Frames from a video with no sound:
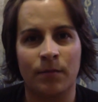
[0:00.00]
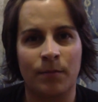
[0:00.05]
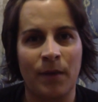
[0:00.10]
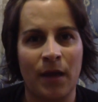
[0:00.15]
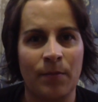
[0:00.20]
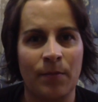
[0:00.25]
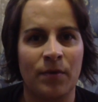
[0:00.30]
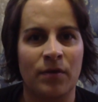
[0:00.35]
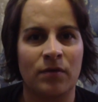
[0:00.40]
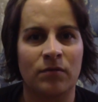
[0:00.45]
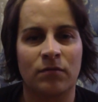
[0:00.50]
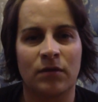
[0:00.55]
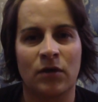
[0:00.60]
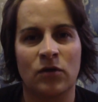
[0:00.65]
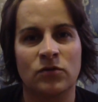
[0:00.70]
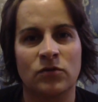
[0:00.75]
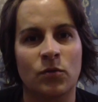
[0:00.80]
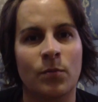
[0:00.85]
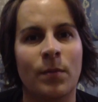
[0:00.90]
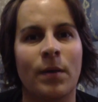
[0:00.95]
paper
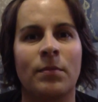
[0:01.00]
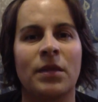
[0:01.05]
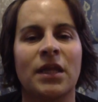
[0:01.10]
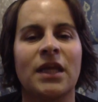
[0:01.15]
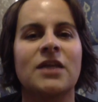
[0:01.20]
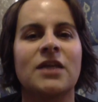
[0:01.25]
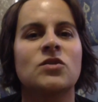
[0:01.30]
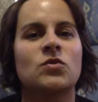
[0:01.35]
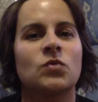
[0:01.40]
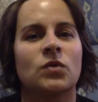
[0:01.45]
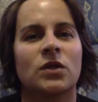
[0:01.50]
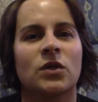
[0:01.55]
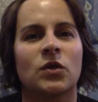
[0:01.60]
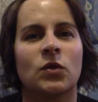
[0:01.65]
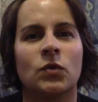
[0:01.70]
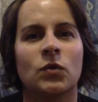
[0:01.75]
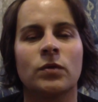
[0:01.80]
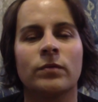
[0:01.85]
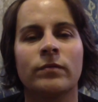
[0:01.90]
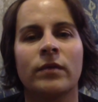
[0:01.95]
goes all bubbly. It's really
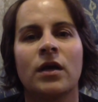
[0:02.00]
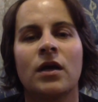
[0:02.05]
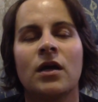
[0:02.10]
cool.